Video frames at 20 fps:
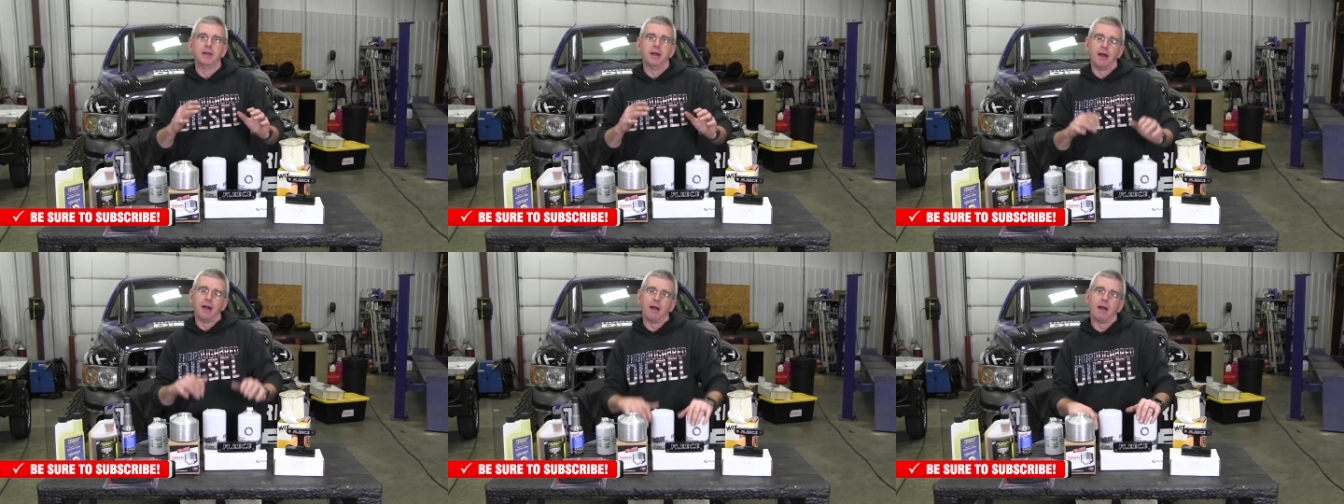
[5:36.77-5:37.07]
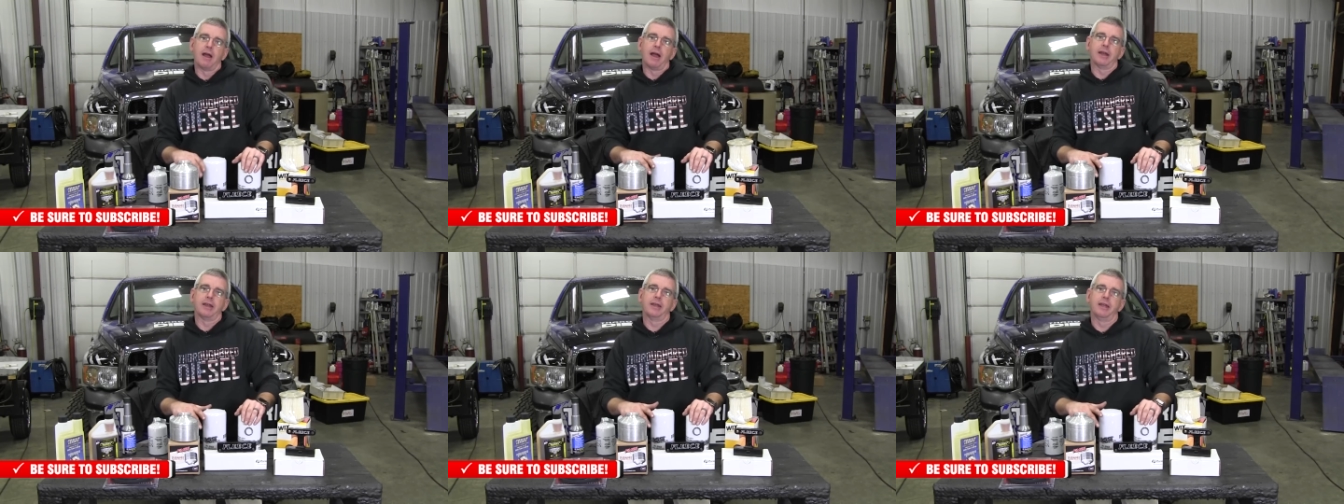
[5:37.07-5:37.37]
All
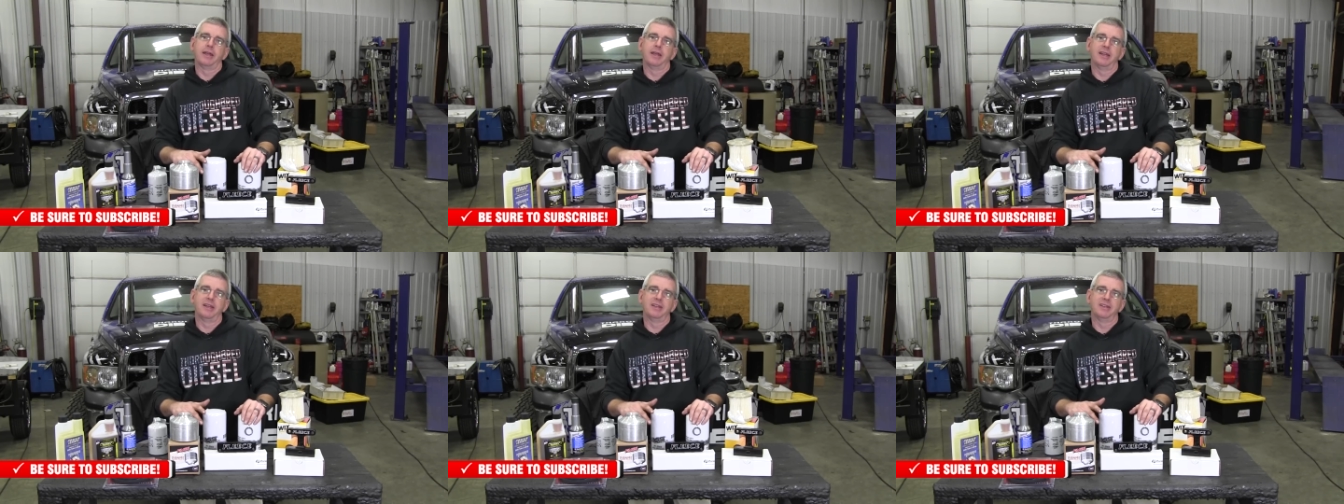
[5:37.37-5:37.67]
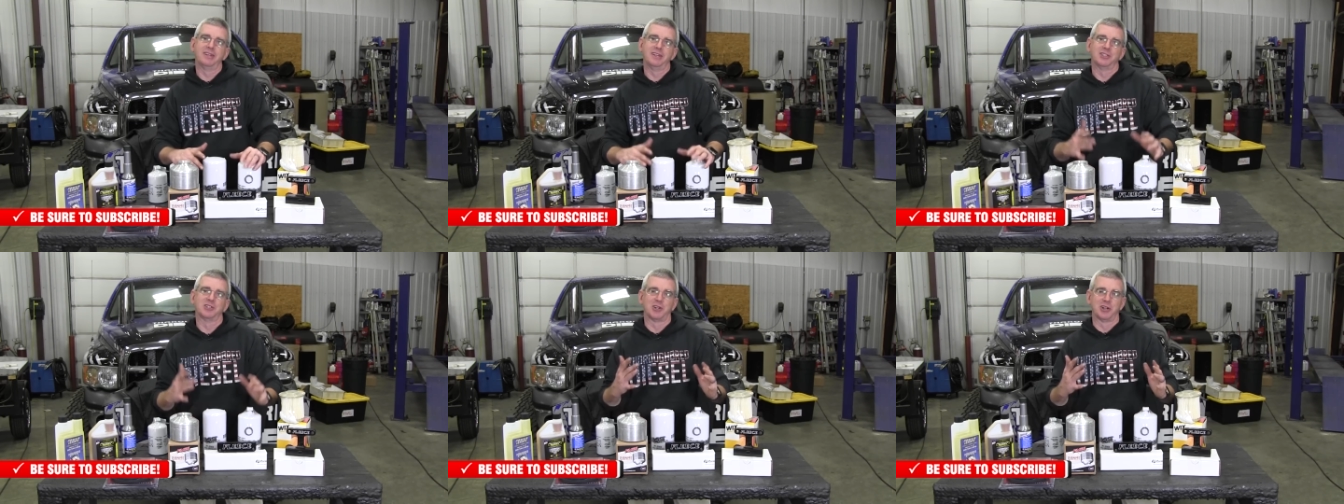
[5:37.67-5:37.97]
right,
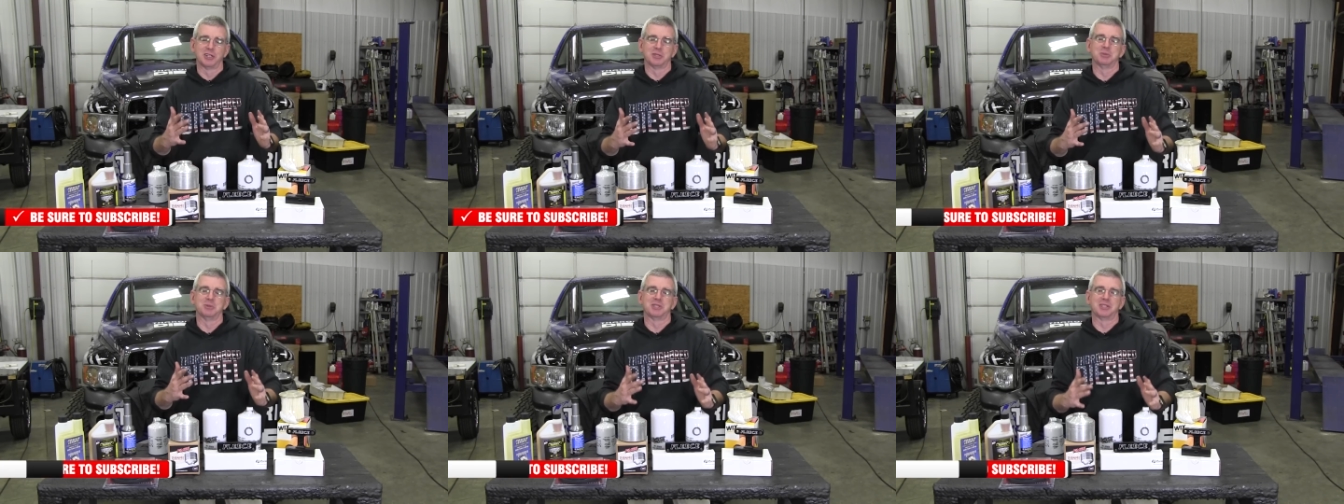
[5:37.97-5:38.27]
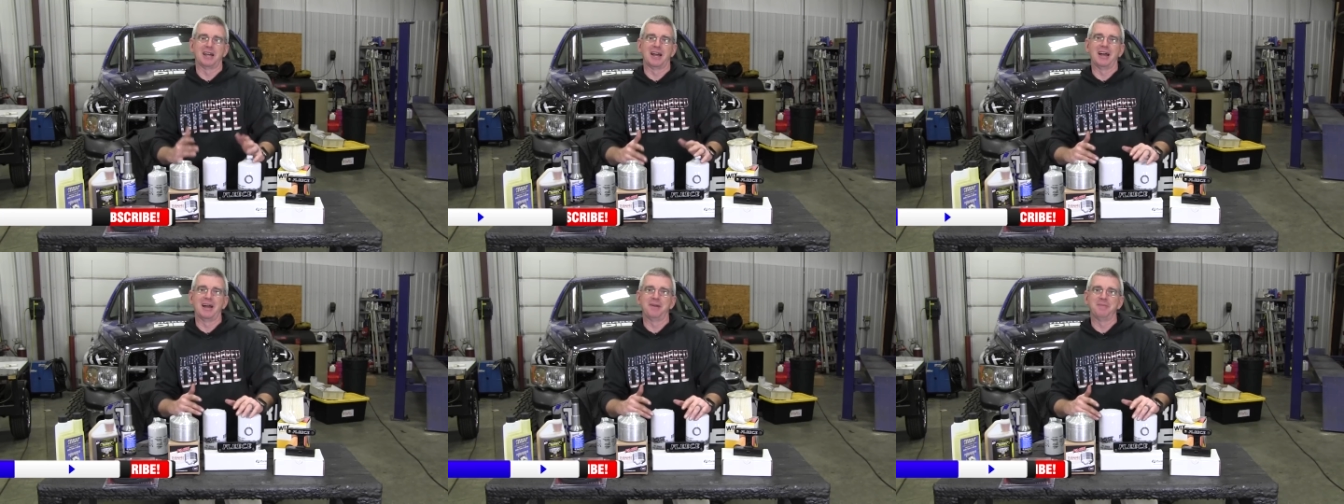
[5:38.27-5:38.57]
it's Christmas
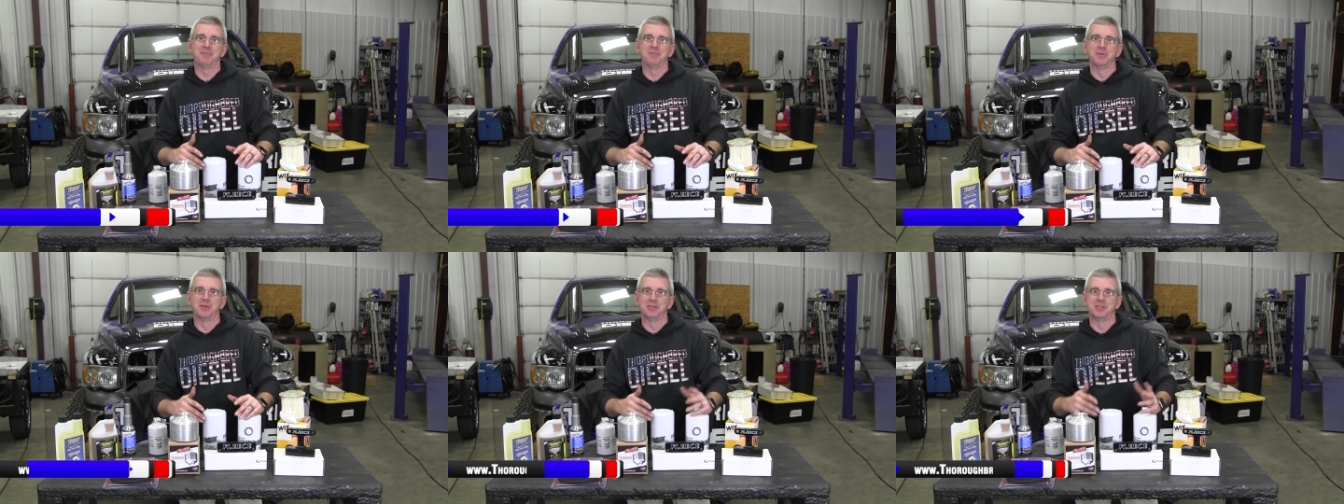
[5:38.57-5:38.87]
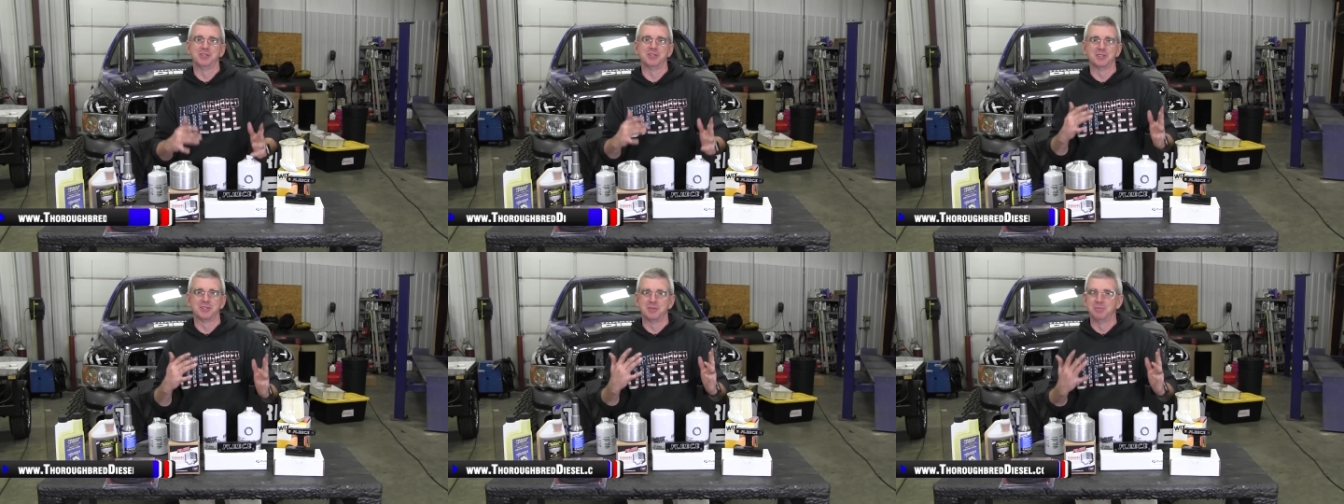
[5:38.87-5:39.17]
time,
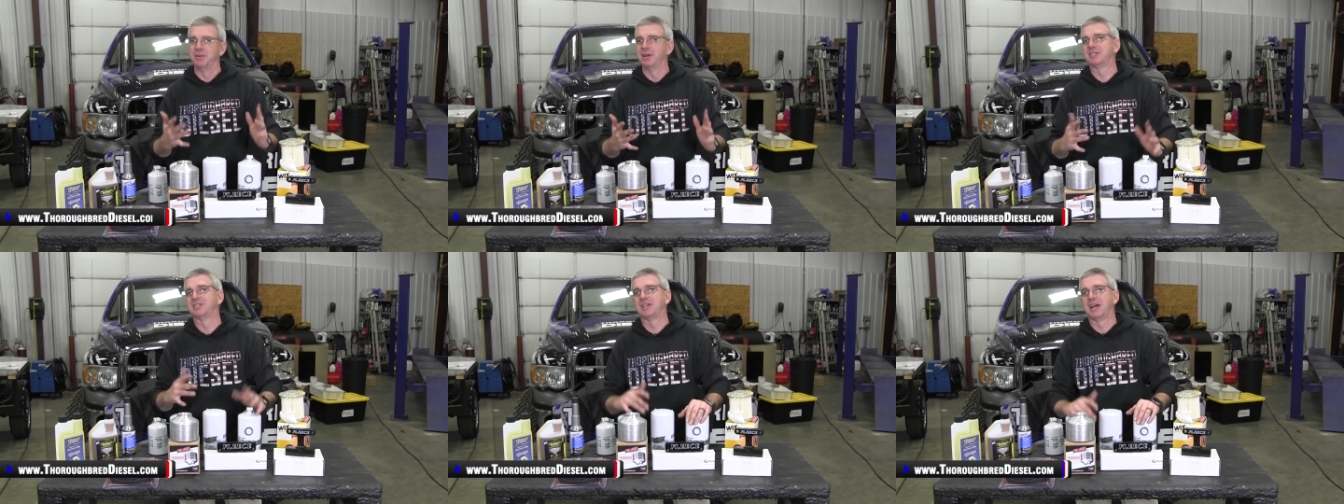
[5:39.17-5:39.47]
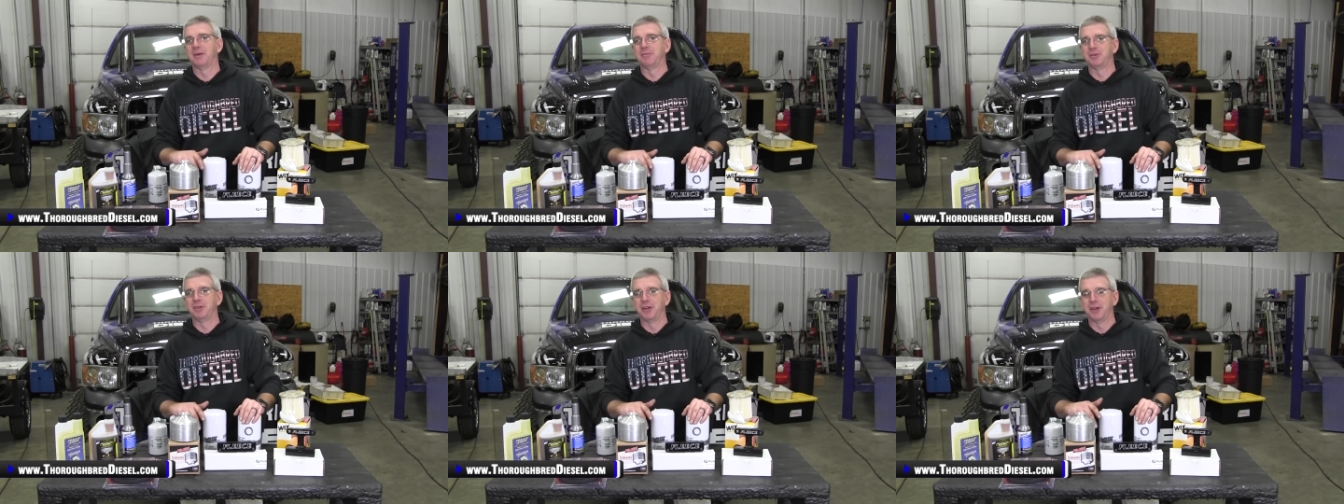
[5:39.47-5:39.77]
which is the best
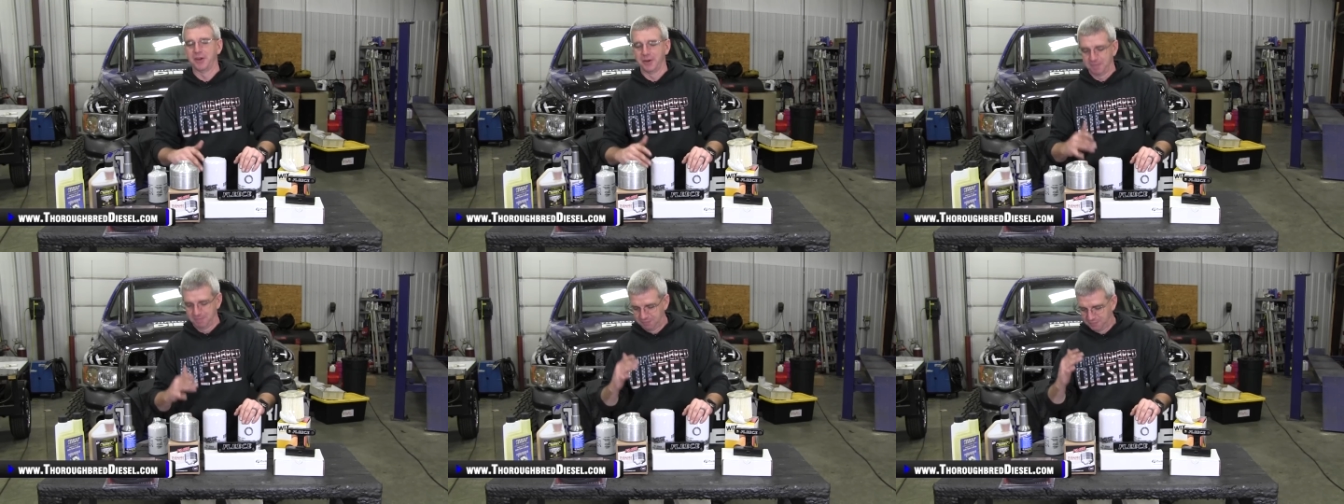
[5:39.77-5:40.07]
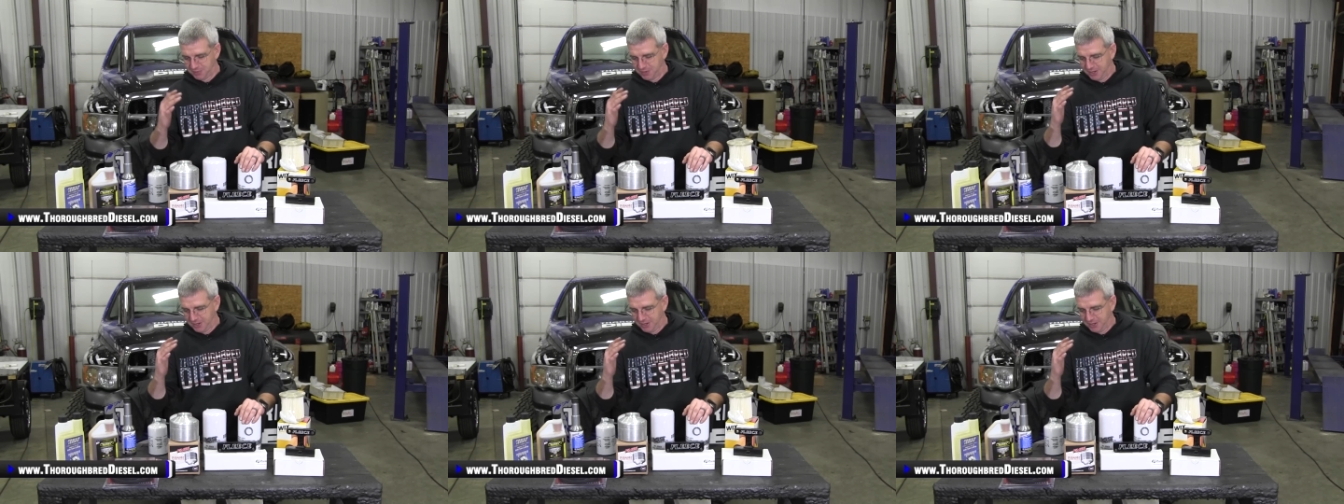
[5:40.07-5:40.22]
time of year